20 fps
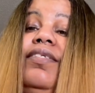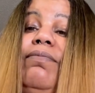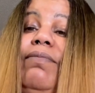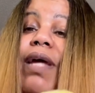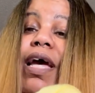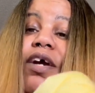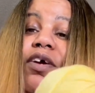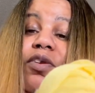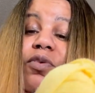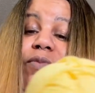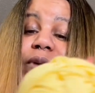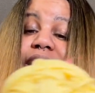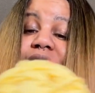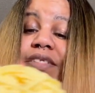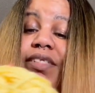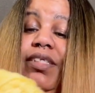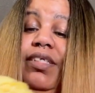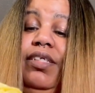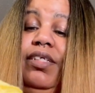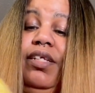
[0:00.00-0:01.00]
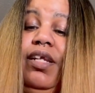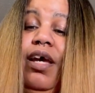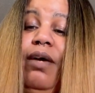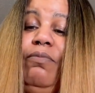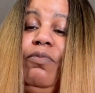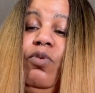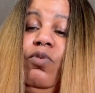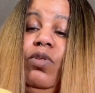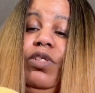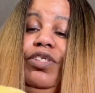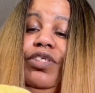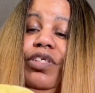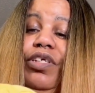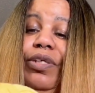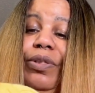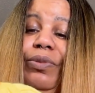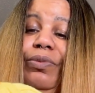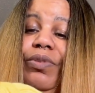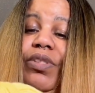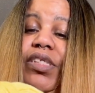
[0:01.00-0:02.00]
I'm not gonna waste it. I'm going to
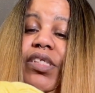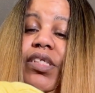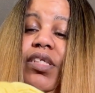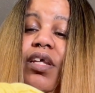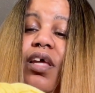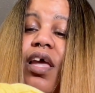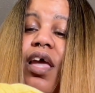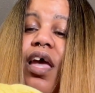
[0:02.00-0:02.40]
use it.